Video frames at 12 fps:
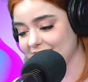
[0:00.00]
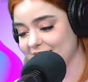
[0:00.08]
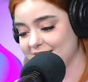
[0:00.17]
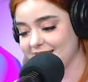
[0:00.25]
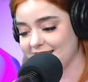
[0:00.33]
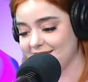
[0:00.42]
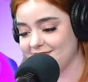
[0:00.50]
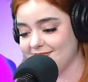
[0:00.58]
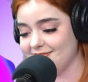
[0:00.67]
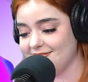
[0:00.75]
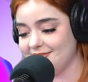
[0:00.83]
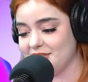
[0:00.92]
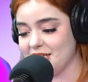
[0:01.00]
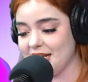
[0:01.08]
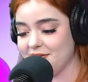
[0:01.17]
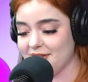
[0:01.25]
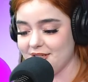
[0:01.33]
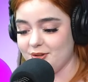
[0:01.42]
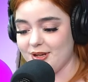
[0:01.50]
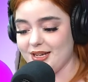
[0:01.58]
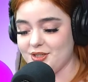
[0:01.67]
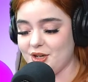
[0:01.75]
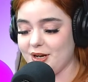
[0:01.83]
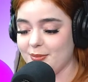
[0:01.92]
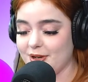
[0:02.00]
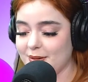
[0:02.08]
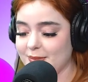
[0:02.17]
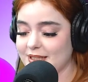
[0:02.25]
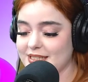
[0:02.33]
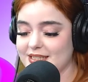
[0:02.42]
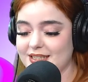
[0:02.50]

She's like, David, you can't talk about Emily's